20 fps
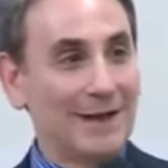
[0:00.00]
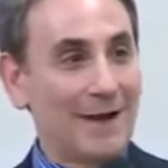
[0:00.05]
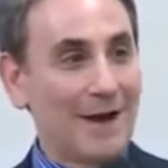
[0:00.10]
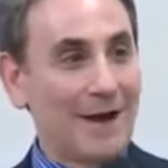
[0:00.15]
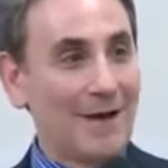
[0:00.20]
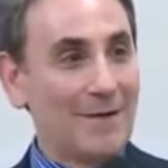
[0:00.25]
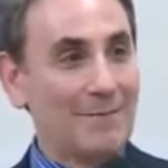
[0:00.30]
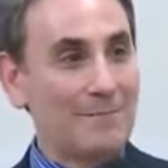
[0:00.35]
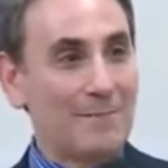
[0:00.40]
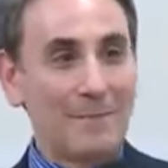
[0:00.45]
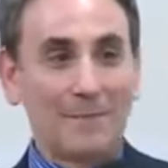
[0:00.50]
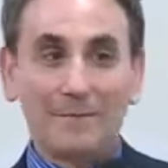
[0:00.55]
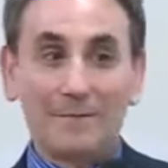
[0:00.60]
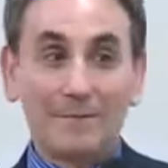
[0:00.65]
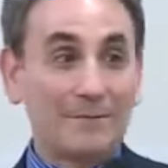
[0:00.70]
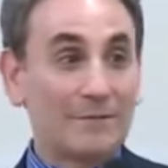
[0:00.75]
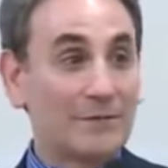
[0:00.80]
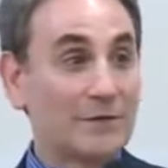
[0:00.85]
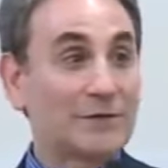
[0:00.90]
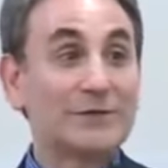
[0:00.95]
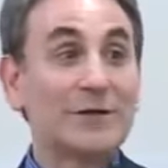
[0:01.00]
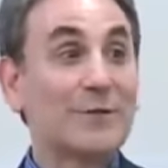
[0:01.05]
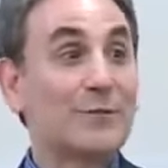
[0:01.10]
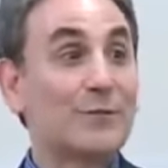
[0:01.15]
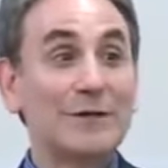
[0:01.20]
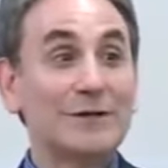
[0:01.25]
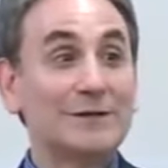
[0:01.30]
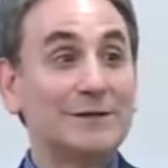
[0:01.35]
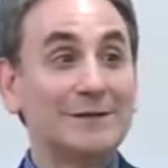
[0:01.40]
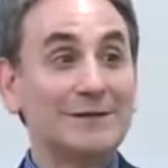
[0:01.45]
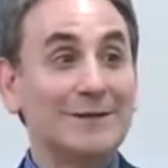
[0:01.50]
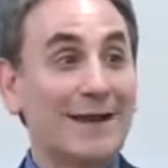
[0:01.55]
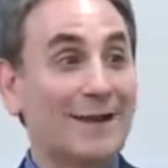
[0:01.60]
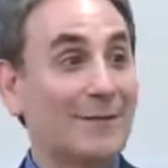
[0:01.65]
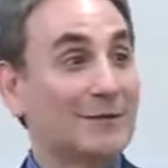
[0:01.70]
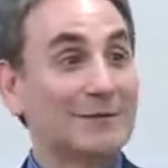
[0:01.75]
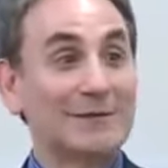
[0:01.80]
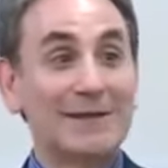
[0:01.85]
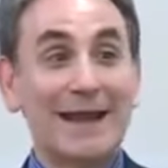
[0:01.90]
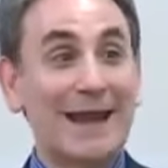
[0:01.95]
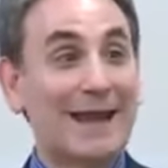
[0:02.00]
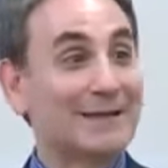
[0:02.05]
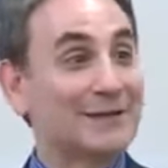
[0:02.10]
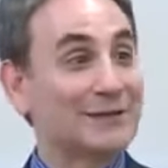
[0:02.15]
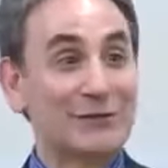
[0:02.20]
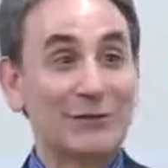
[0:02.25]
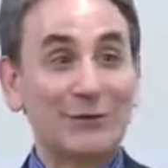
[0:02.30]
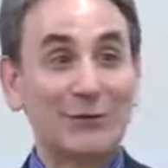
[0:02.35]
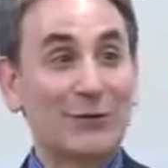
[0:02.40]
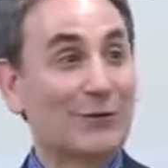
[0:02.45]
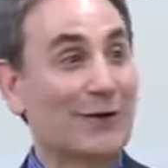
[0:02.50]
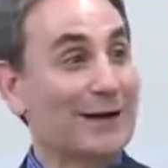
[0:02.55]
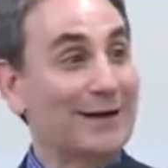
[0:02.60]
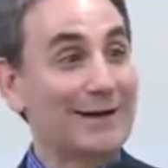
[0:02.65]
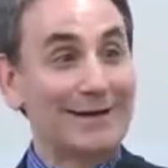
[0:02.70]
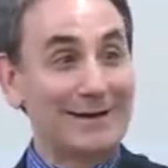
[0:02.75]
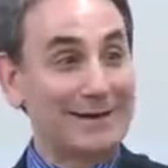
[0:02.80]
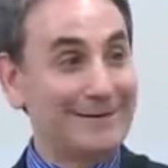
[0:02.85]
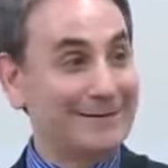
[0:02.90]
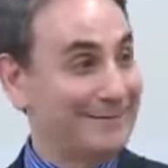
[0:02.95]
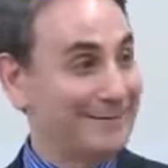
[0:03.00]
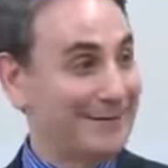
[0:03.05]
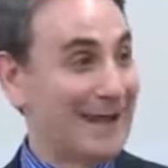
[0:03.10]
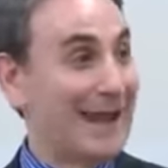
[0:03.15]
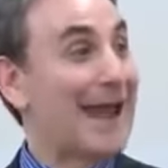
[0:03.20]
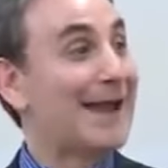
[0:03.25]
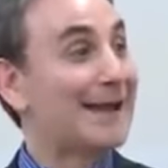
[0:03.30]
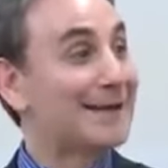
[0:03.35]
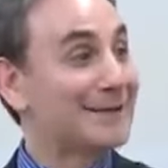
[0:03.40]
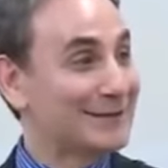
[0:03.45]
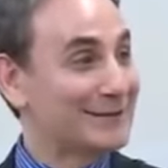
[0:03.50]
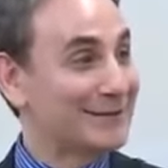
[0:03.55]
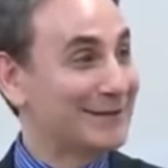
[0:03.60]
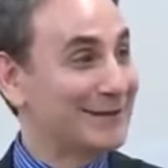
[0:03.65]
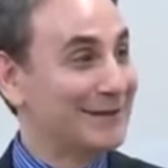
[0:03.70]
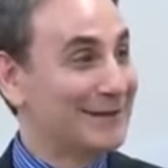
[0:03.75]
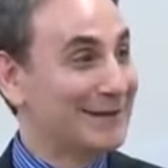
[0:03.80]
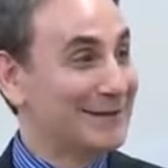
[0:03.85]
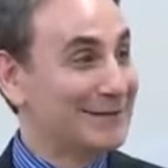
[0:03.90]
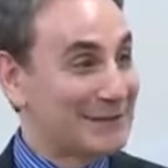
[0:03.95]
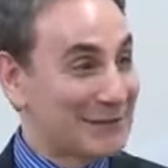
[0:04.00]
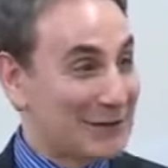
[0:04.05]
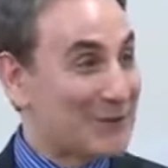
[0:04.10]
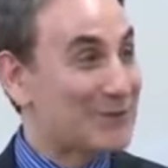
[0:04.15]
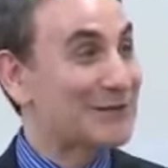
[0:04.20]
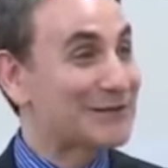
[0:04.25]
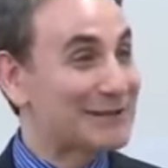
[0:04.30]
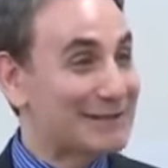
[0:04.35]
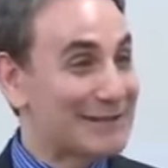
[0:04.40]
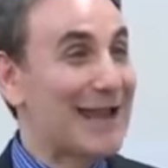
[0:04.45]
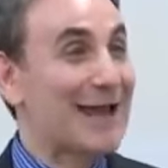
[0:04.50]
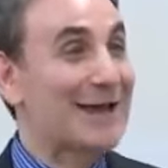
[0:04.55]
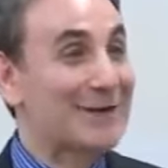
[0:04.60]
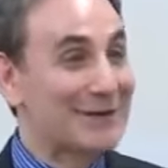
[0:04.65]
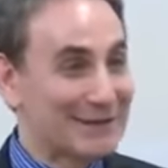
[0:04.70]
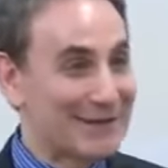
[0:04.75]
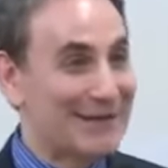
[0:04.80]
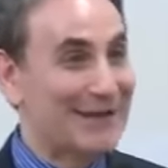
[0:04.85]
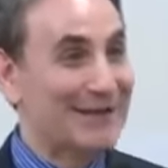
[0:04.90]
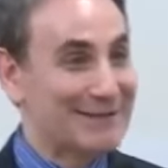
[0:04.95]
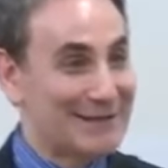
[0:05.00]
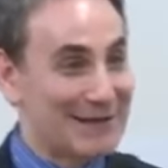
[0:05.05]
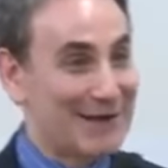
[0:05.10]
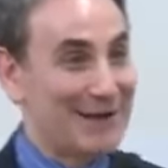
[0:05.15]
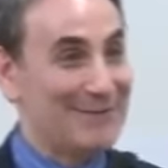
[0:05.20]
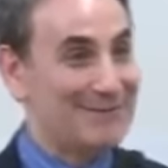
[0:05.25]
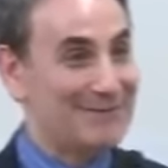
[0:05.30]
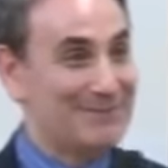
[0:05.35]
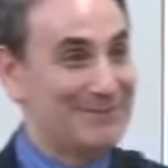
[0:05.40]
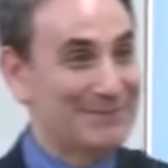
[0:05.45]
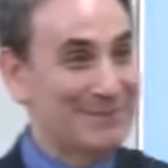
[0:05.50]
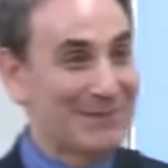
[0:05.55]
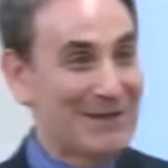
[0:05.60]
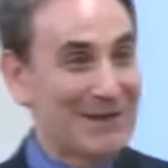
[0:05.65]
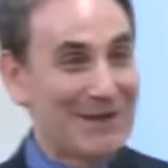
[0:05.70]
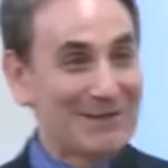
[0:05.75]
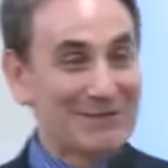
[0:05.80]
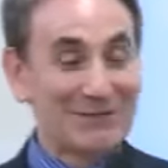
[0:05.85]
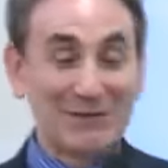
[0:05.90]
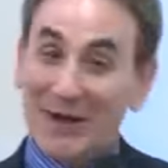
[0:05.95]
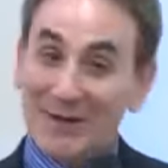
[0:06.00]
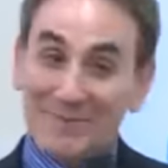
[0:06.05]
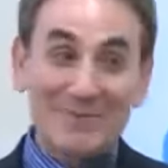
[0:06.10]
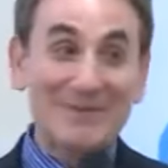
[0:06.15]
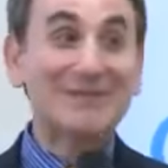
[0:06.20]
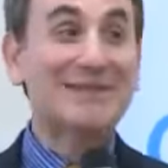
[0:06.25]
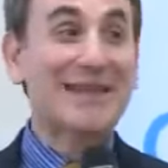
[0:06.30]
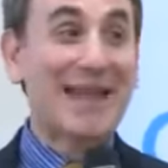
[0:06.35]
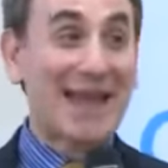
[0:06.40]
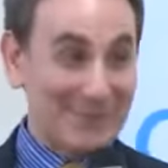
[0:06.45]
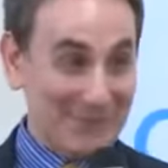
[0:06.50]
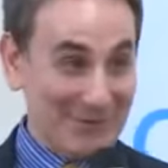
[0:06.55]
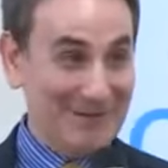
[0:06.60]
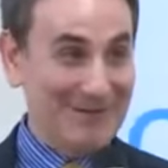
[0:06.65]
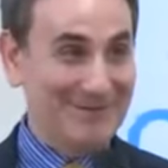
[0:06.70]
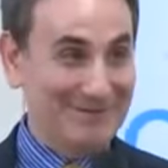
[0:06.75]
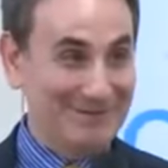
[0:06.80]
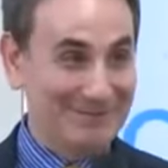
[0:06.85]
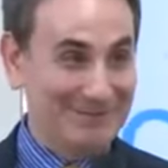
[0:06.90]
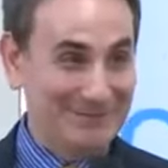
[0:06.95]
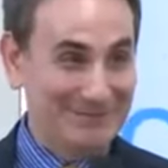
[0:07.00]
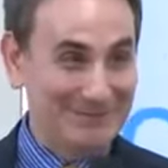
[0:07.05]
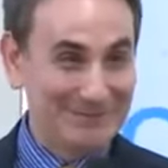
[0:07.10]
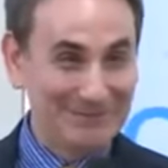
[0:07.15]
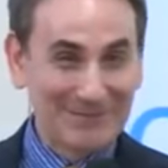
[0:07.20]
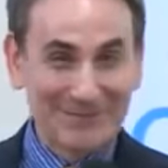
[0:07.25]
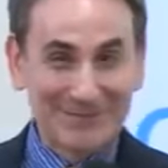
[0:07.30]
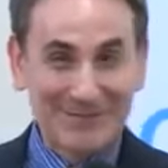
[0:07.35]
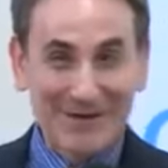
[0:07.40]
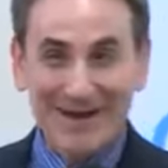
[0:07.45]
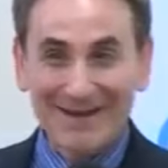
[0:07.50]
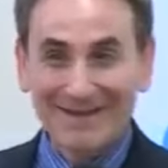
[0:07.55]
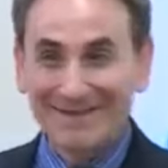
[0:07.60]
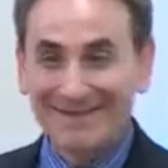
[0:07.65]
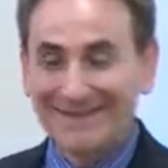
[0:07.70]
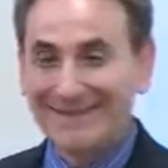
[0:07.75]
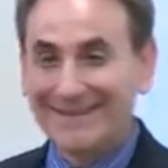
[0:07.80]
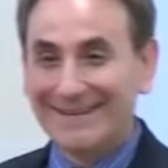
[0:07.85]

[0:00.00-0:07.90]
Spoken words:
For some reason, I wasn't asked to, or I didn't ask to go to Seattle at that time. So I missed that one, right?